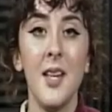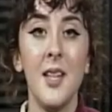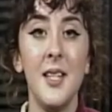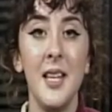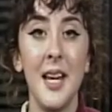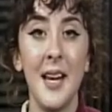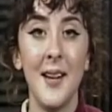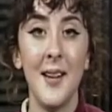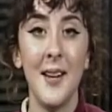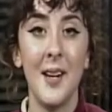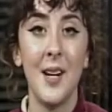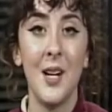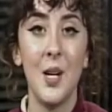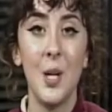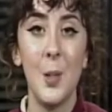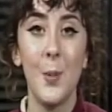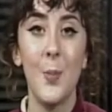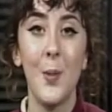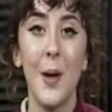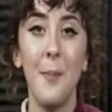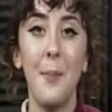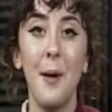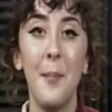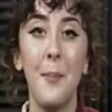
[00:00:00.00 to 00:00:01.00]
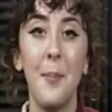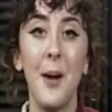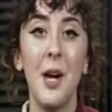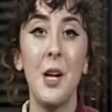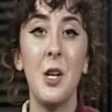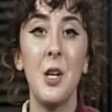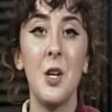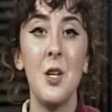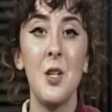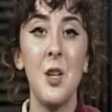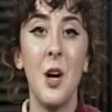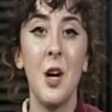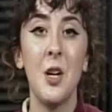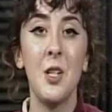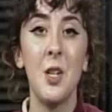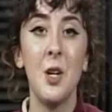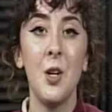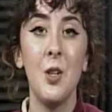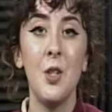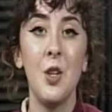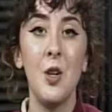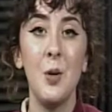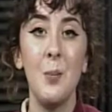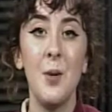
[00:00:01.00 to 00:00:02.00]
Seniors, baby pictures are
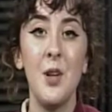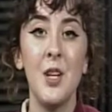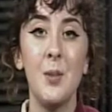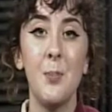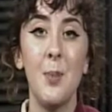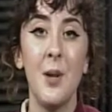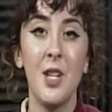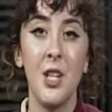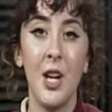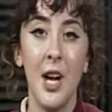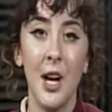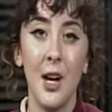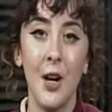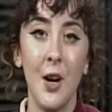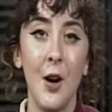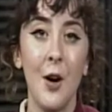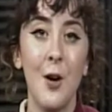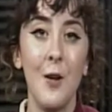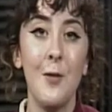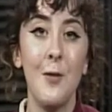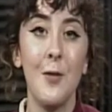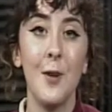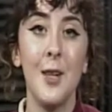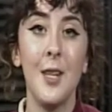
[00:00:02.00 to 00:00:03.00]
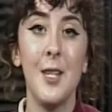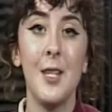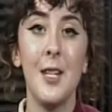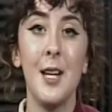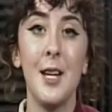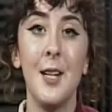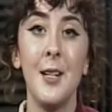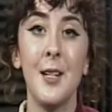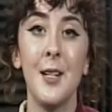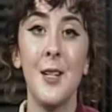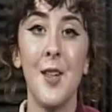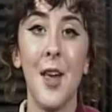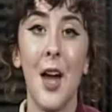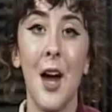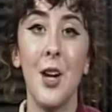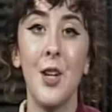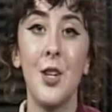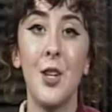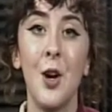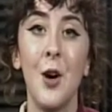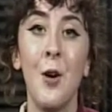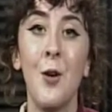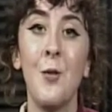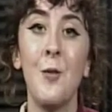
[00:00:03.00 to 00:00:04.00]
due to Ms. Pacheco for the senior
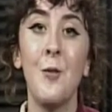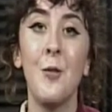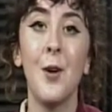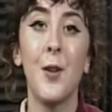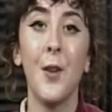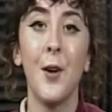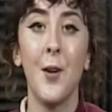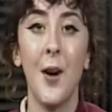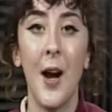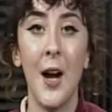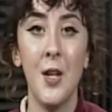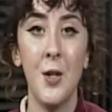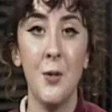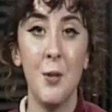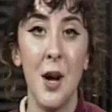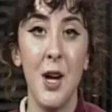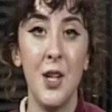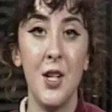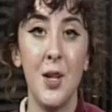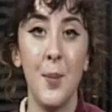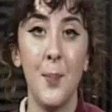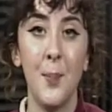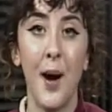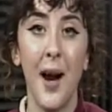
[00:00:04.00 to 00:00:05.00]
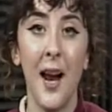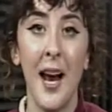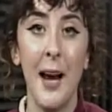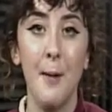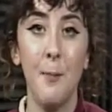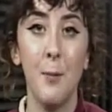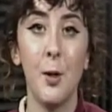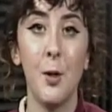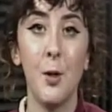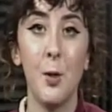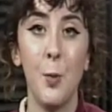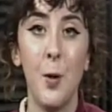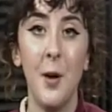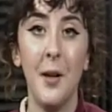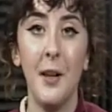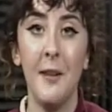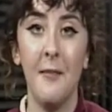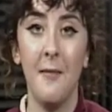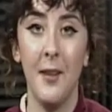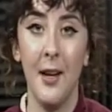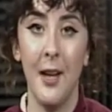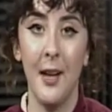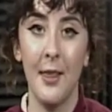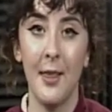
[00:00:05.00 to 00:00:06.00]
slideshow for the graduation by April
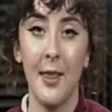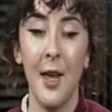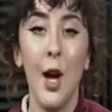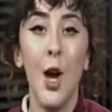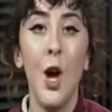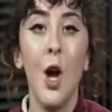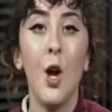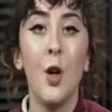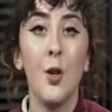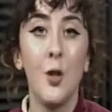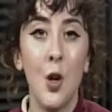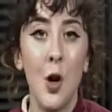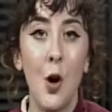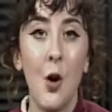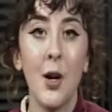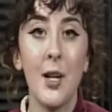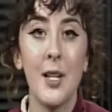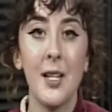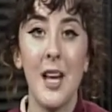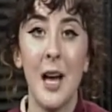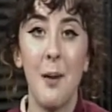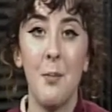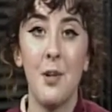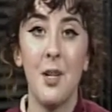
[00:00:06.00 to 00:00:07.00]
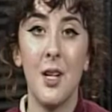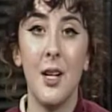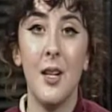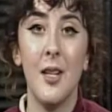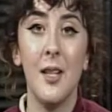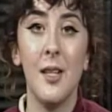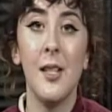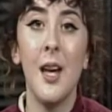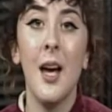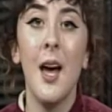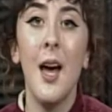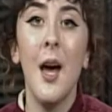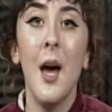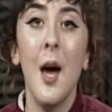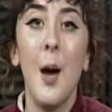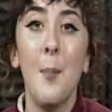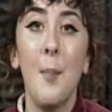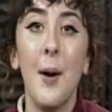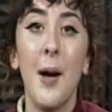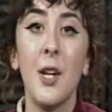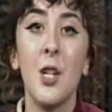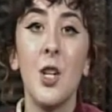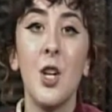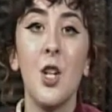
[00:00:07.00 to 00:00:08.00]
25th. No exceptions.
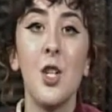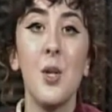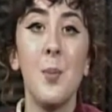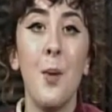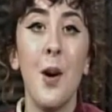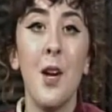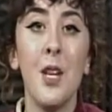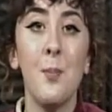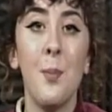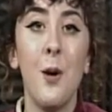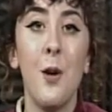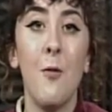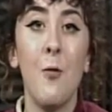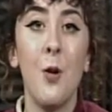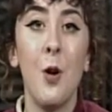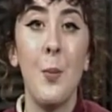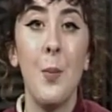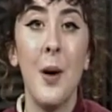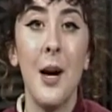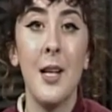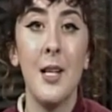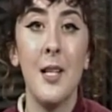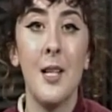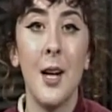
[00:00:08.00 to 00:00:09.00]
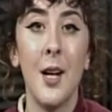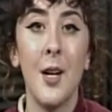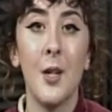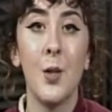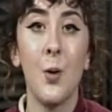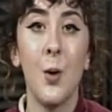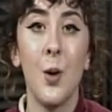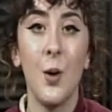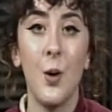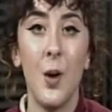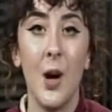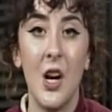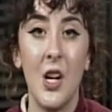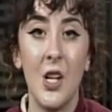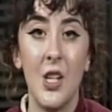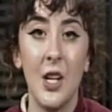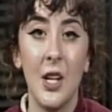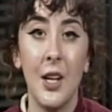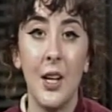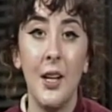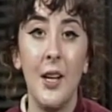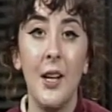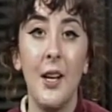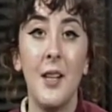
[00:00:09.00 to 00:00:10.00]
Pictures must be 4x6 or
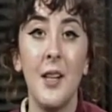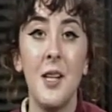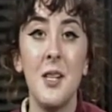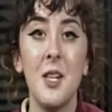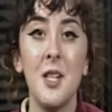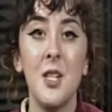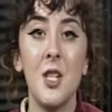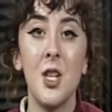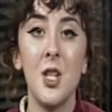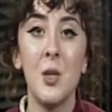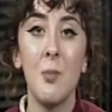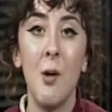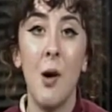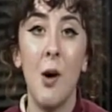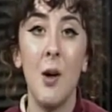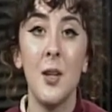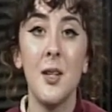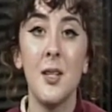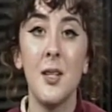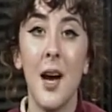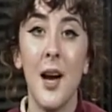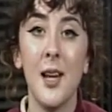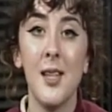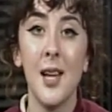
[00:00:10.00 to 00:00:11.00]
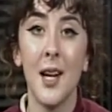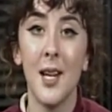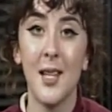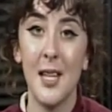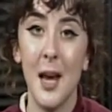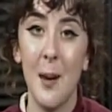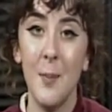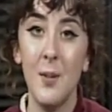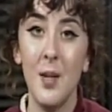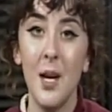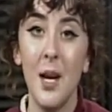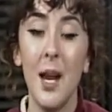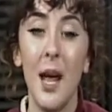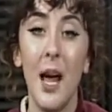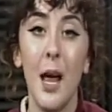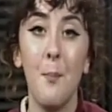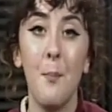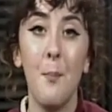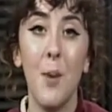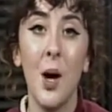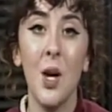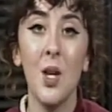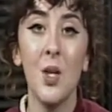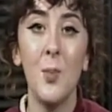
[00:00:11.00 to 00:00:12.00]
larger. This is the smallest size accepted and
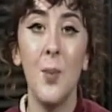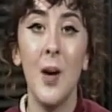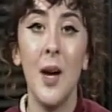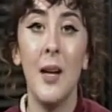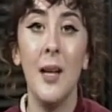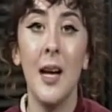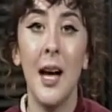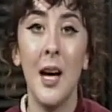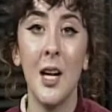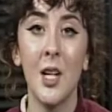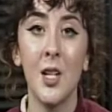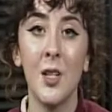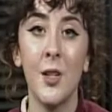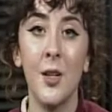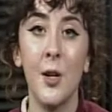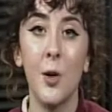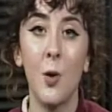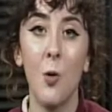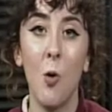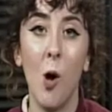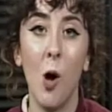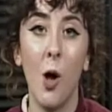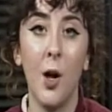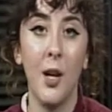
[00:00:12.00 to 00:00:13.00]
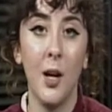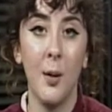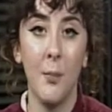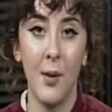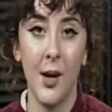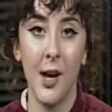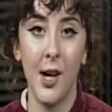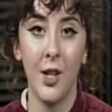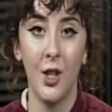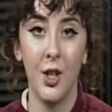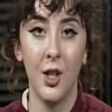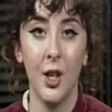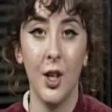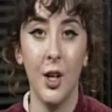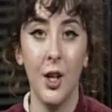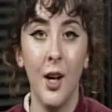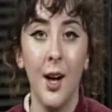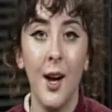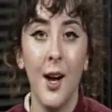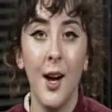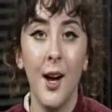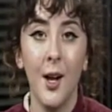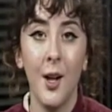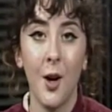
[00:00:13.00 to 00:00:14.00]
must be an excellent quality picture.
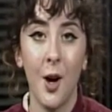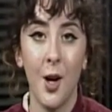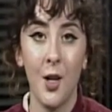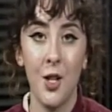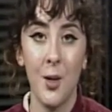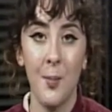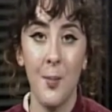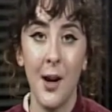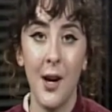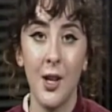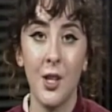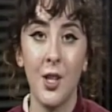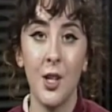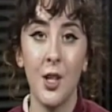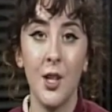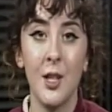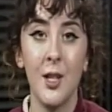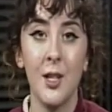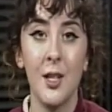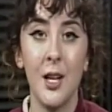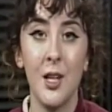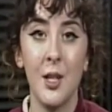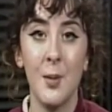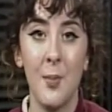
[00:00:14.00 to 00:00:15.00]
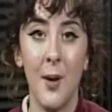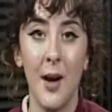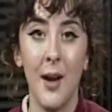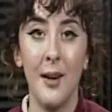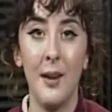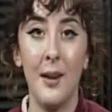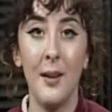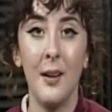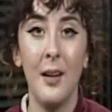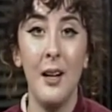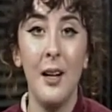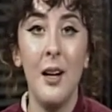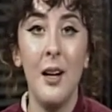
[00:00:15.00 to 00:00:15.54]
Larger pictures is better.